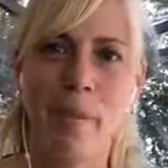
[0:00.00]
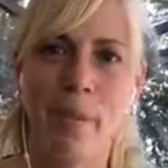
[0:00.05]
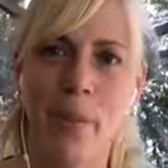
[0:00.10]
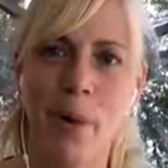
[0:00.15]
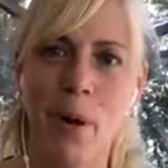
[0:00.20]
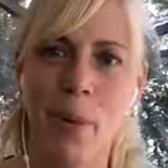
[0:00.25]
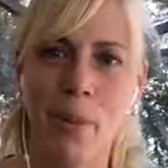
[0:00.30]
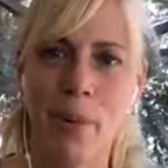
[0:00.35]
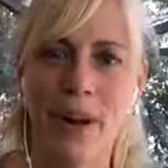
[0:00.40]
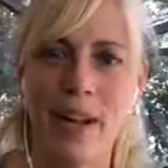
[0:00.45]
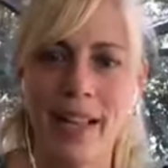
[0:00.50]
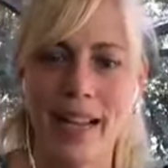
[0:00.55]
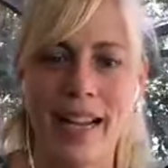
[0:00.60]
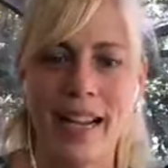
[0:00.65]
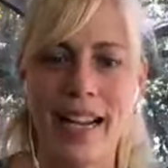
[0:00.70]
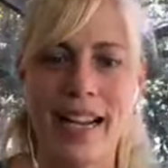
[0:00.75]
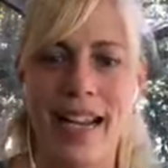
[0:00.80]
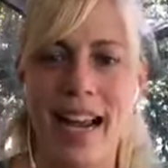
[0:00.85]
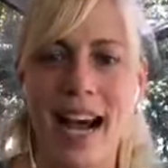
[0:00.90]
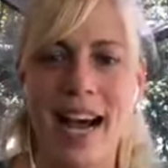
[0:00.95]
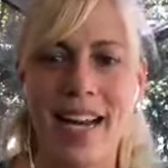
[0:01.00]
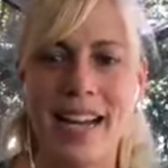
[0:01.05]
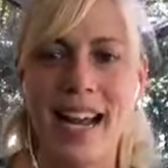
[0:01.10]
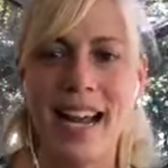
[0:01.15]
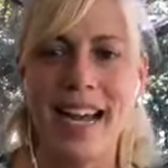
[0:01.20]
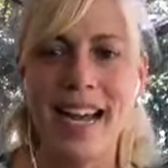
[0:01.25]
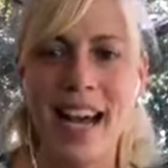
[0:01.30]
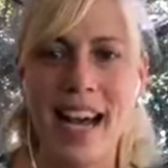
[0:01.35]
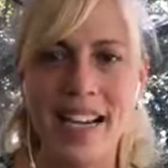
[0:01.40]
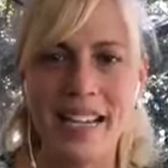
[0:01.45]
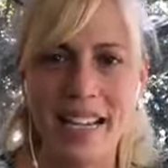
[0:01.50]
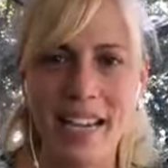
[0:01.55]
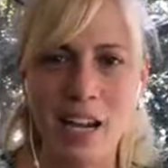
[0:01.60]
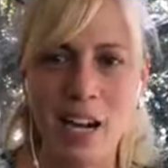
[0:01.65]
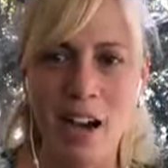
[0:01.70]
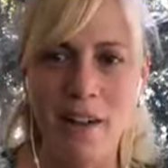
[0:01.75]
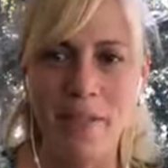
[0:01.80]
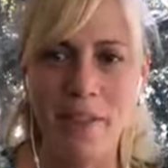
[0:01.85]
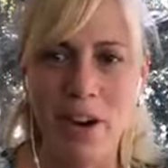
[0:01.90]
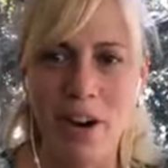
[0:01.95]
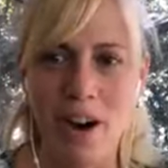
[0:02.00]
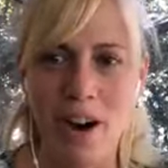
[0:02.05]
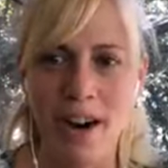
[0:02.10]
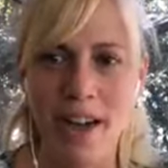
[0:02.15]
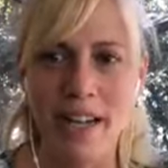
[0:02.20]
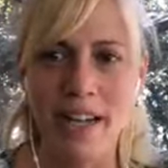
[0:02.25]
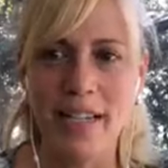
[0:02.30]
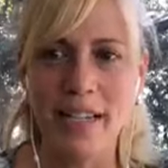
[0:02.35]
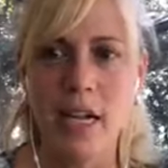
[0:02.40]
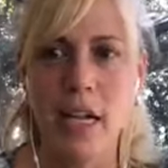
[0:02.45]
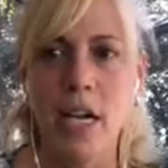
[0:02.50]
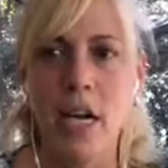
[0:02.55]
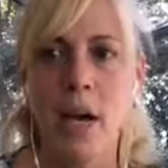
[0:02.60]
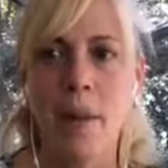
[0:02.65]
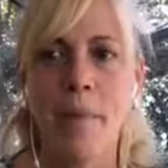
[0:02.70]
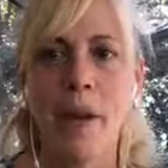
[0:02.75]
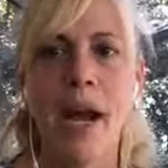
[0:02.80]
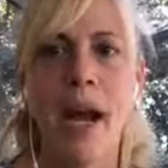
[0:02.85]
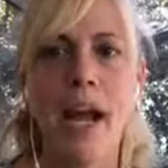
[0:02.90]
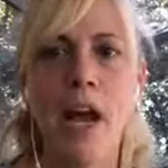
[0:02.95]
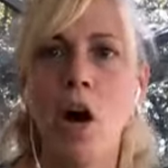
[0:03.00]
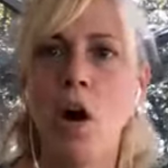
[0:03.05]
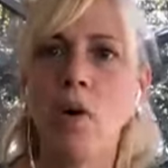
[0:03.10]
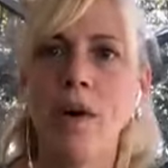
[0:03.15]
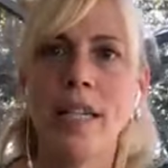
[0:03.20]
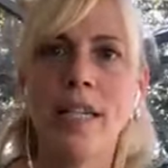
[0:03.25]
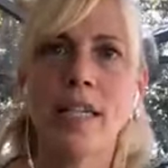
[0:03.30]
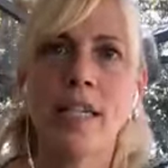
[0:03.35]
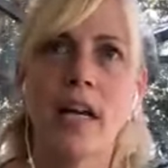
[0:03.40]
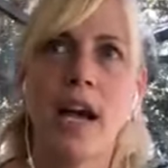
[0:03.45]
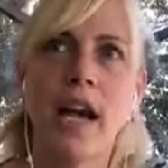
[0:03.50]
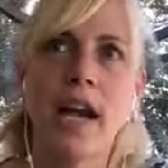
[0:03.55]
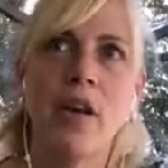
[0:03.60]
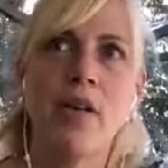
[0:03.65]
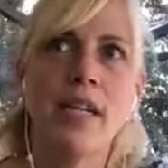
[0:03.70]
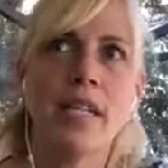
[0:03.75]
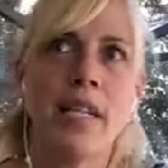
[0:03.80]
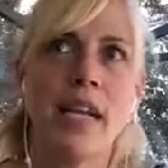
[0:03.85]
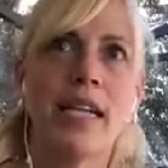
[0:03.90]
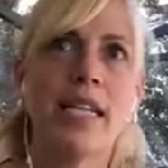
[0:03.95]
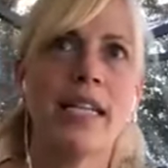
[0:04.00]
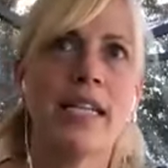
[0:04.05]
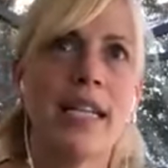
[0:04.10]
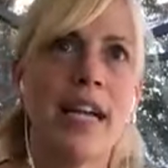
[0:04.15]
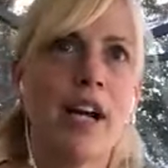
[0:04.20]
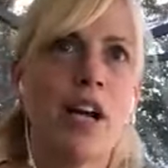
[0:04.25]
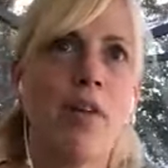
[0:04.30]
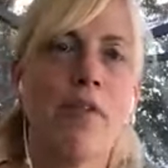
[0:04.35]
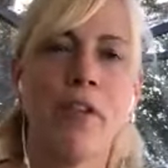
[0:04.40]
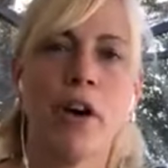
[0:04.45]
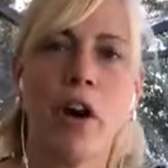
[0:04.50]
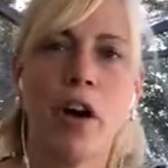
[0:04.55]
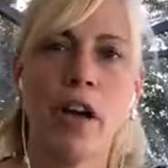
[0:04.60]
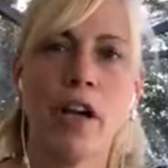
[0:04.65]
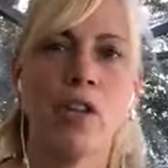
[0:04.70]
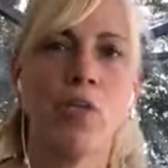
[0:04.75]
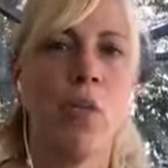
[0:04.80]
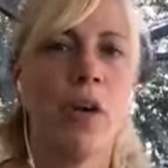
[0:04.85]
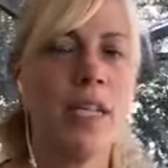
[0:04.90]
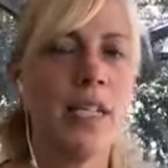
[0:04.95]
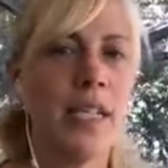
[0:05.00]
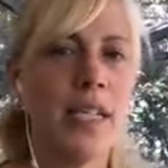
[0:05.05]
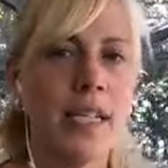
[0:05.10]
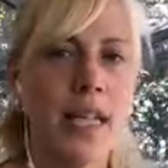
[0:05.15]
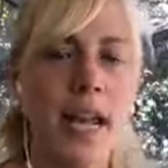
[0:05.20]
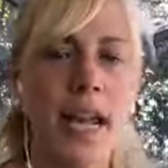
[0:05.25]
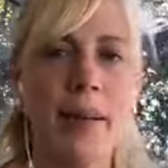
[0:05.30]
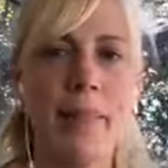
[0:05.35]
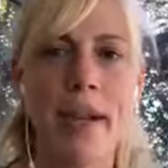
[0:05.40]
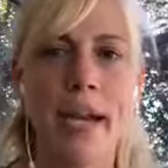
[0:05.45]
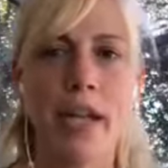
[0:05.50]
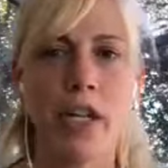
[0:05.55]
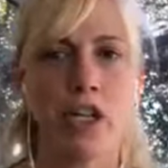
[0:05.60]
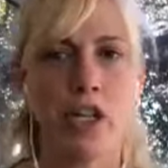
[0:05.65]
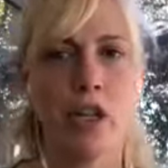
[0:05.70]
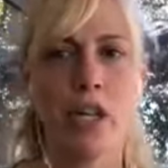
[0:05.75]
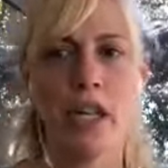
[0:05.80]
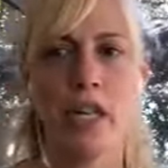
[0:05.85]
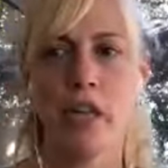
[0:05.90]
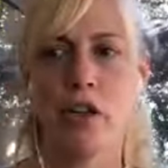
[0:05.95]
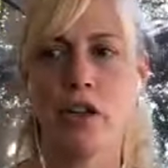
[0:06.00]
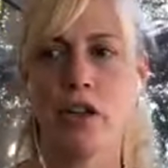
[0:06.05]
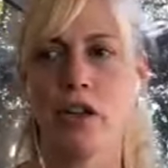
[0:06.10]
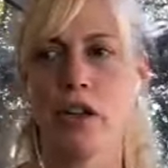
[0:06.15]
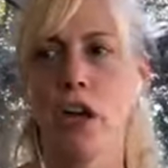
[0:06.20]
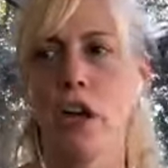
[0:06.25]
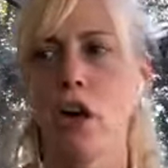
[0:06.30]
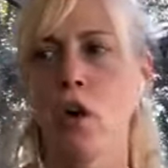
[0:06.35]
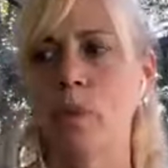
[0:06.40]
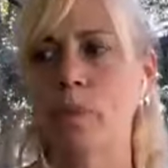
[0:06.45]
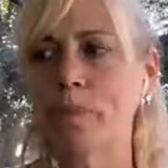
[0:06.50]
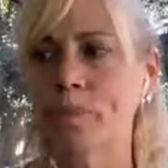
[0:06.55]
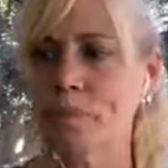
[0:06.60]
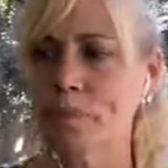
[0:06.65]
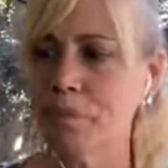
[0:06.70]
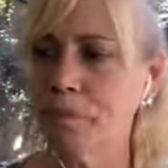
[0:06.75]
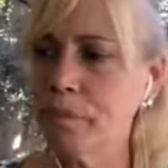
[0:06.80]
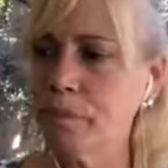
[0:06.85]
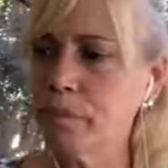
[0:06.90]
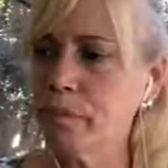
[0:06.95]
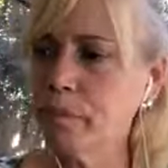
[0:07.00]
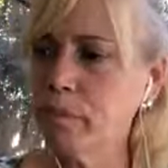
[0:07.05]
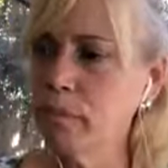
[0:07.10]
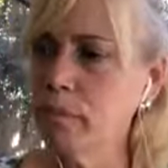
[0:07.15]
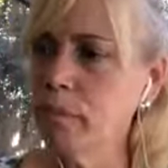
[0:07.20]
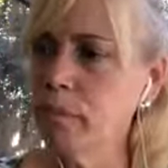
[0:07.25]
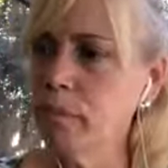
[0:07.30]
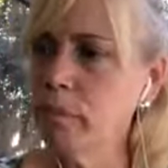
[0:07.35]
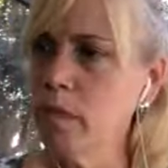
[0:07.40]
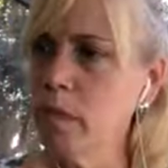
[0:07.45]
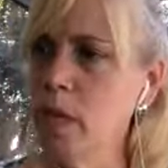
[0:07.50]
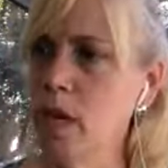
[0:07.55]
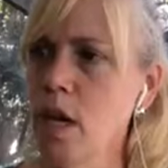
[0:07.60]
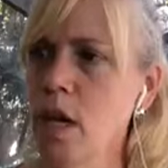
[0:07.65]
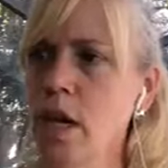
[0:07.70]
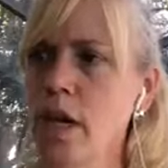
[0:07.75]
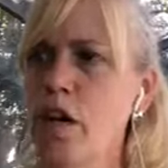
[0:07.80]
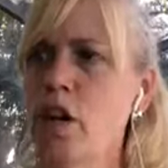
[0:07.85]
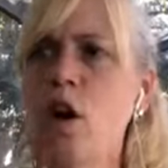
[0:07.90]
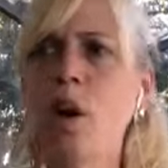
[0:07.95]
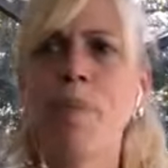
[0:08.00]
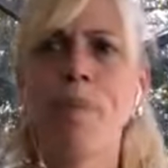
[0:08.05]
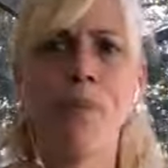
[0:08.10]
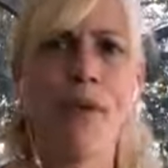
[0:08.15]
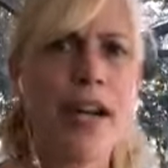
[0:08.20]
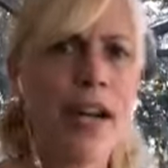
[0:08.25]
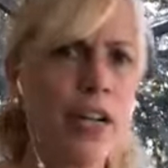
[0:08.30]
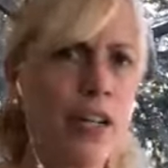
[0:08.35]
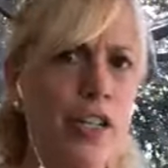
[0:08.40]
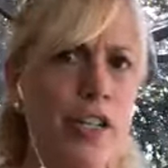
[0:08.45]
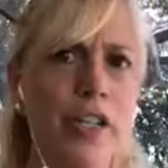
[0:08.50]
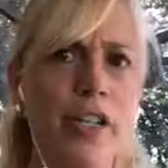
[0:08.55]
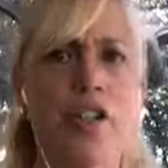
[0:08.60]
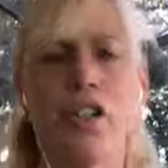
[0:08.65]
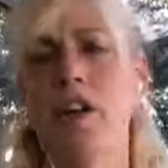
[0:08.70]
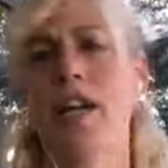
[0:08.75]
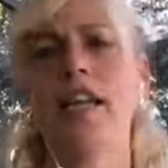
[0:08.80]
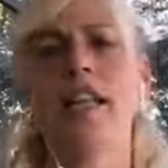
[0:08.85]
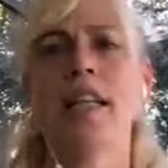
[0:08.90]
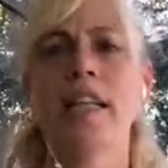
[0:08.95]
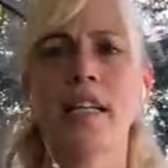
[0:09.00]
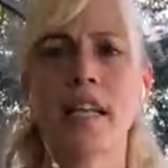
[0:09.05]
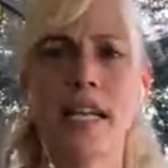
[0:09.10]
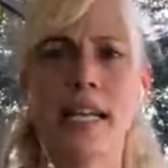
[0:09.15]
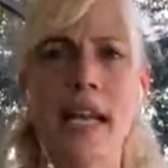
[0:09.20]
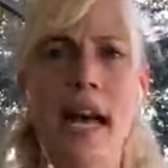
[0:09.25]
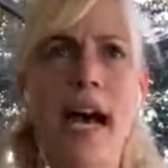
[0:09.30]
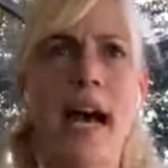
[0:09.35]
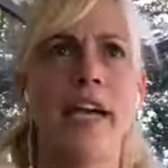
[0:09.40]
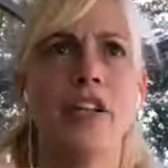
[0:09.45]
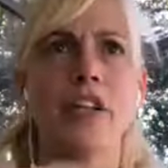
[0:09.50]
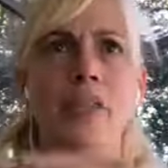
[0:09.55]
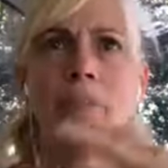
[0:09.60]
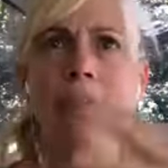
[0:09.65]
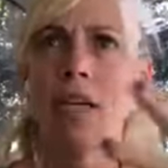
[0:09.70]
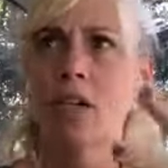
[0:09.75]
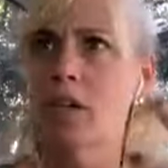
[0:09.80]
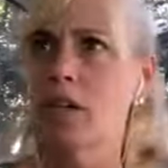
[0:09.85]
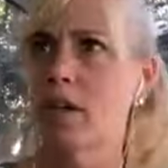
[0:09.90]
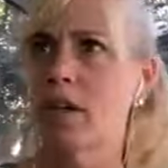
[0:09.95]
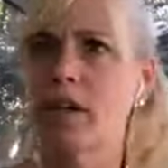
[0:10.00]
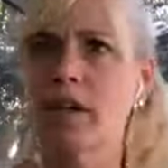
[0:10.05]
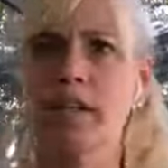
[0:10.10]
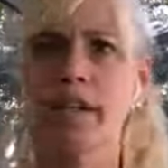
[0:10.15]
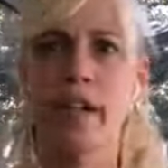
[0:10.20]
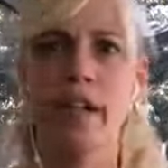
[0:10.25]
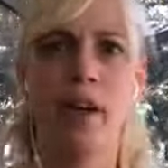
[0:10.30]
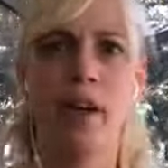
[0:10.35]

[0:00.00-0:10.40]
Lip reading: appropriately and not take off their harness. But I always like to take off their harness once a day. Make sure that there's no abrasions or anything like that. Just make sure